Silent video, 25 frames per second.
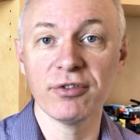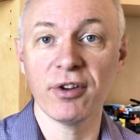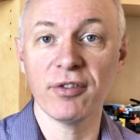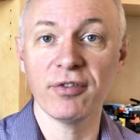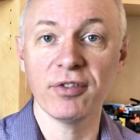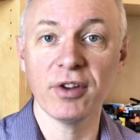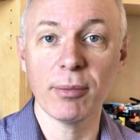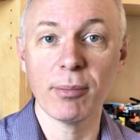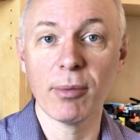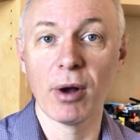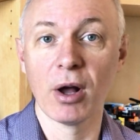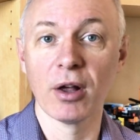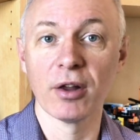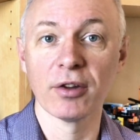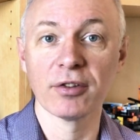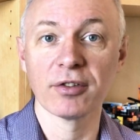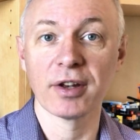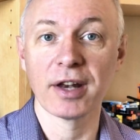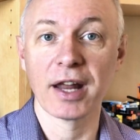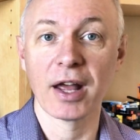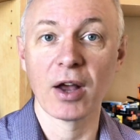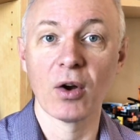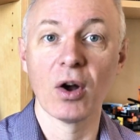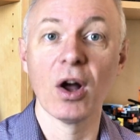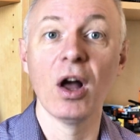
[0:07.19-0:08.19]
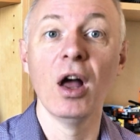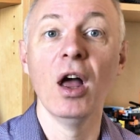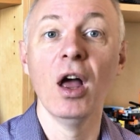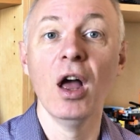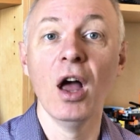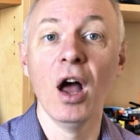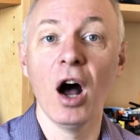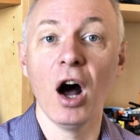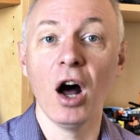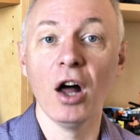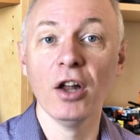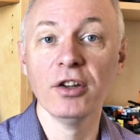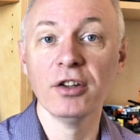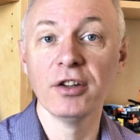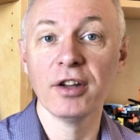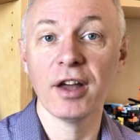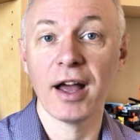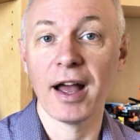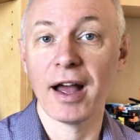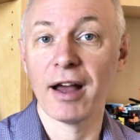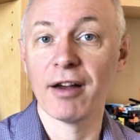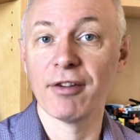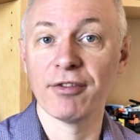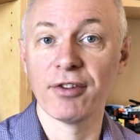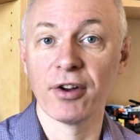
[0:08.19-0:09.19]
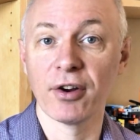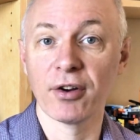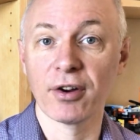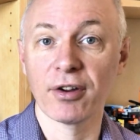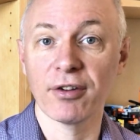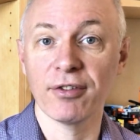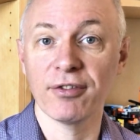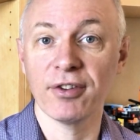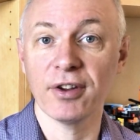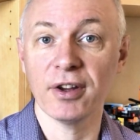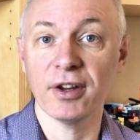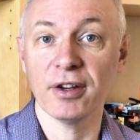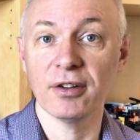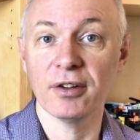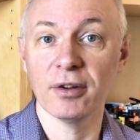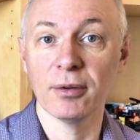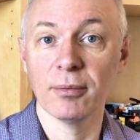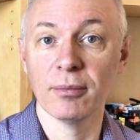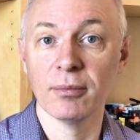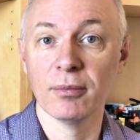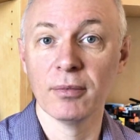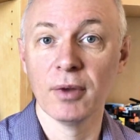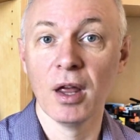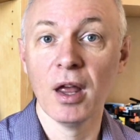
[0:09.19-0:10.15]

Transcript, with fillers: fifty miles an hour under our very feet.